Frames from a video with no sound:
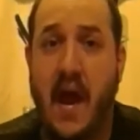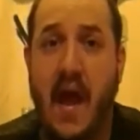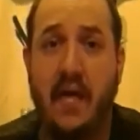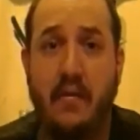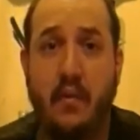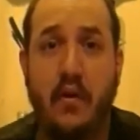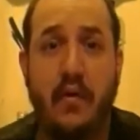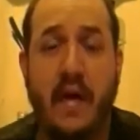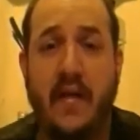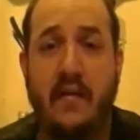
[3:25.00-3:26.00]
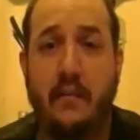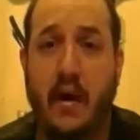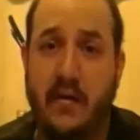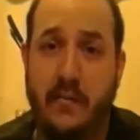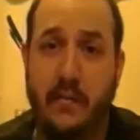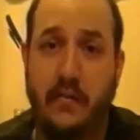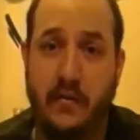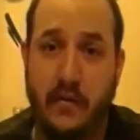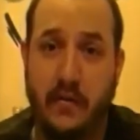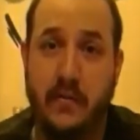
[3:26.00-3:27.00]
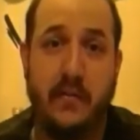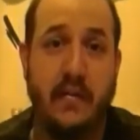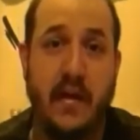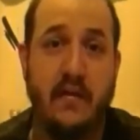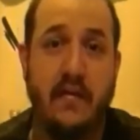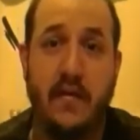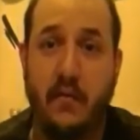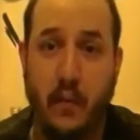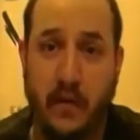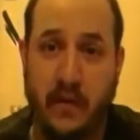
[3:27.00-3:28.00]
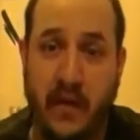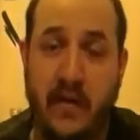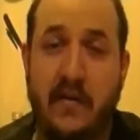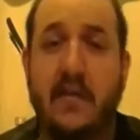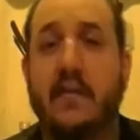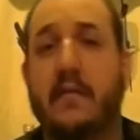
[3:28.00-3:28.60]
And we know that's impossible too. That never works out.